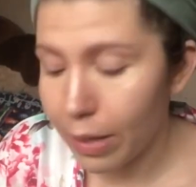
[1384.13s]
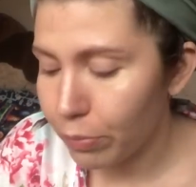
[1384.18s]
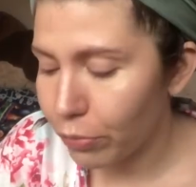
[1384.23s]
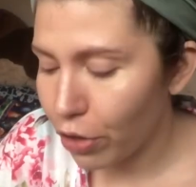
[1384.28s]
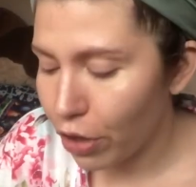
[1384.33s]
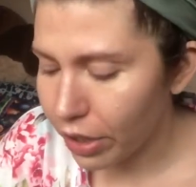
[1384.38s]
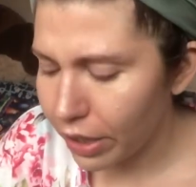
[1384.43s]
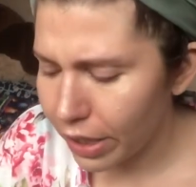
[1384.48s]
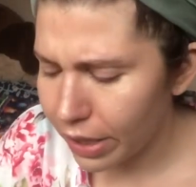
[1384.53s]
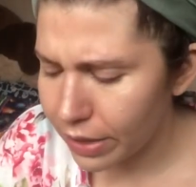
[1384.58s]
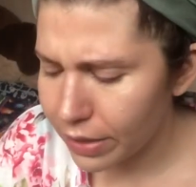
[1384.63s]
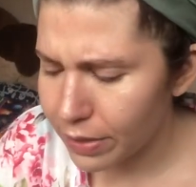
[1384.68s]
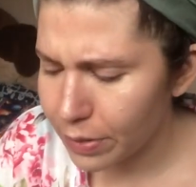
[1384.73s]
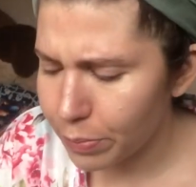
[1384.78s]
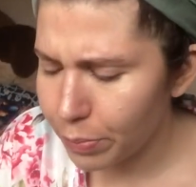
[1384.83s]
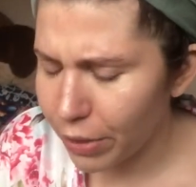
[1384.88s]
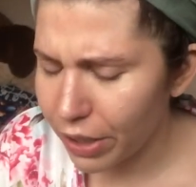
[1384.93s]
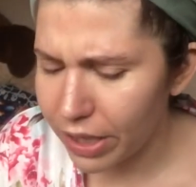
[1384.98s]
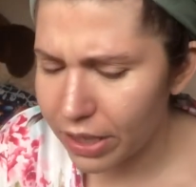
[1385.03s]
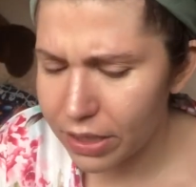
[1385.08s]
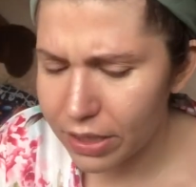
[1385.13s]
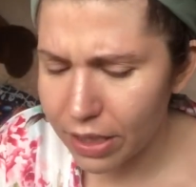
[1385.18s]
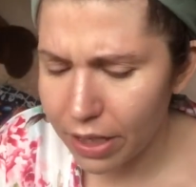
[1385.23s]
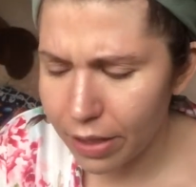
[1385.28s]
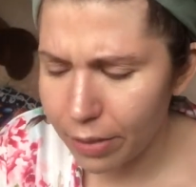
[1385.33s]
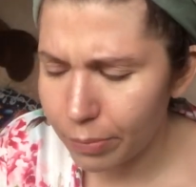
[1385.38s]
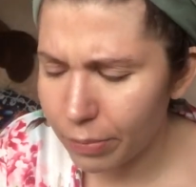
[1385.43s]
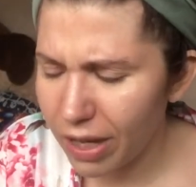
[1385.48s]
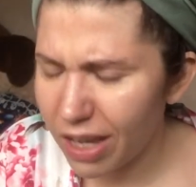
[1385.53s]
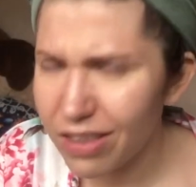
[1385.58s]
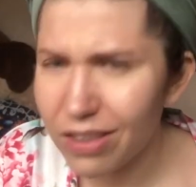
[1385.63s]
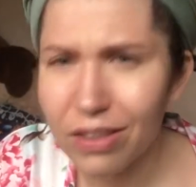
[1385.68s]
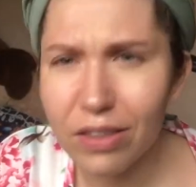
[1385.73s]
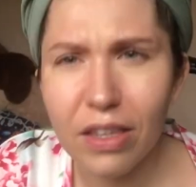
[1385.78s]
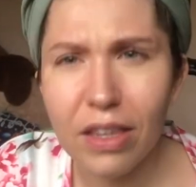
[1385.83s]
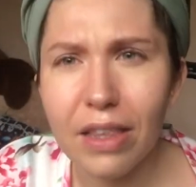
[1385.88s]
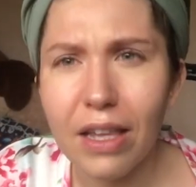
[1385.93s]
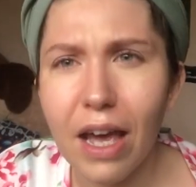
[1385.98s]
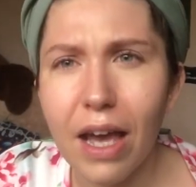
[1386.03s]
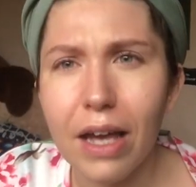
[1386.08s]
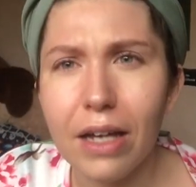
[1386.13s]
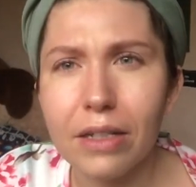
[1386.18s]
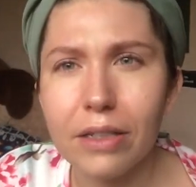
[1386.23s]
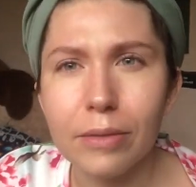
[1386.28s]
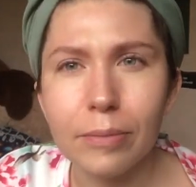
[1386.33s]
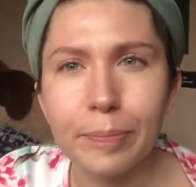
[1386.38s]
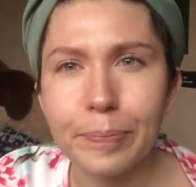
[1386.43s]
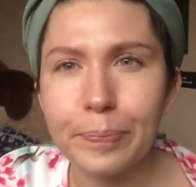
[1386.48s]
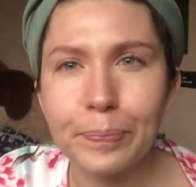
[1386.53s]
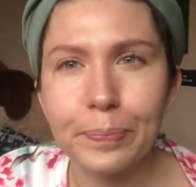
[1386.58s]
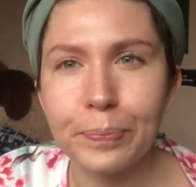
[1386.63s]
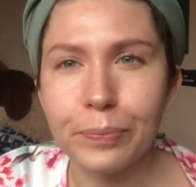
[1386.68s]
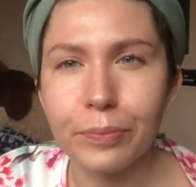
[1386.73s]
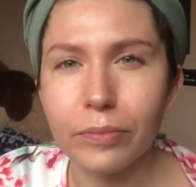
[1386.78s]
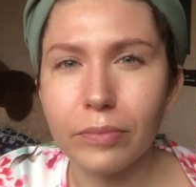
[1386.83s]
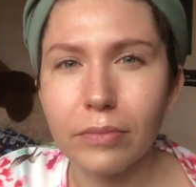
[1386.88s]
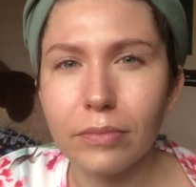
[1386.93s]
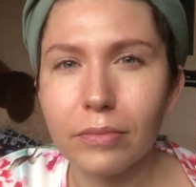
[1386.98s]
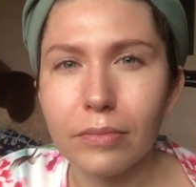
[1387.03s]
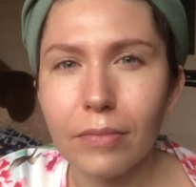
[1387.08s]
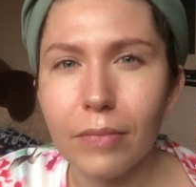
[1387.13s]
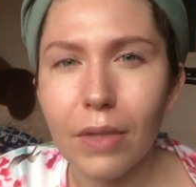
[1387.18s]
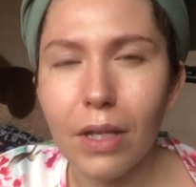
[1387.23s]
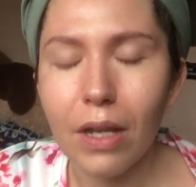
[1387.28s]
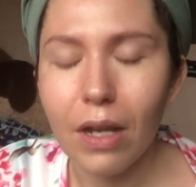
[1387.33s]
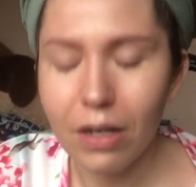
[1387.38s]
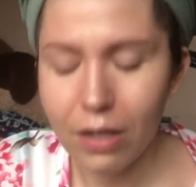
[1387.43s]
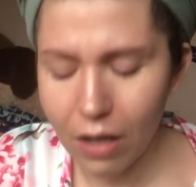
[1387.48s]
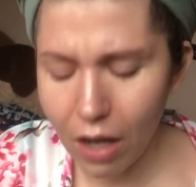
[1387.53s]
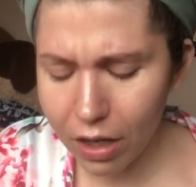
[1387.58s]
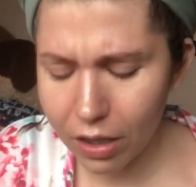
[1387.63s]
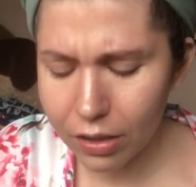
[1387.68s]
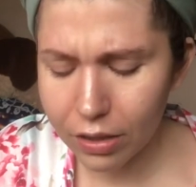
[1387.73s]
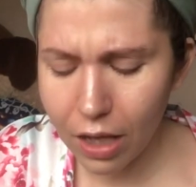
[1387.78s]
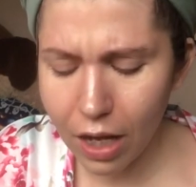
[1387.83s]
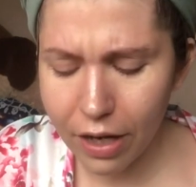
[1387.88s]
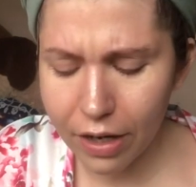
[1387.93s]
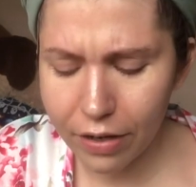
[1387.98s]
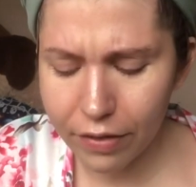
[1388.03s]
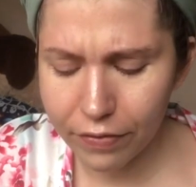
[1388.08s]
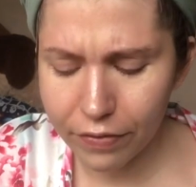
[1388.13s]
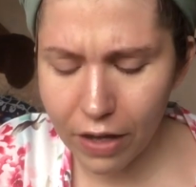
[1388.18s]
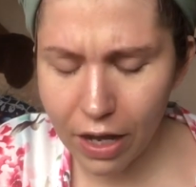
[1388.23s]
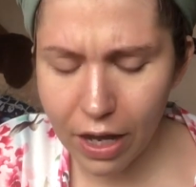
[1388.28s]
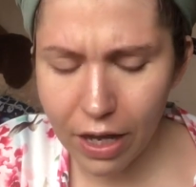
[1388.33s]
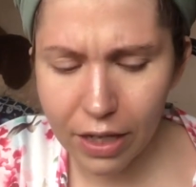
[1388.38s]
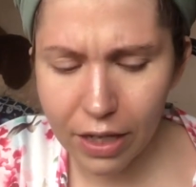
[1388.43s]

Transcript: products, but other than that, not a lot of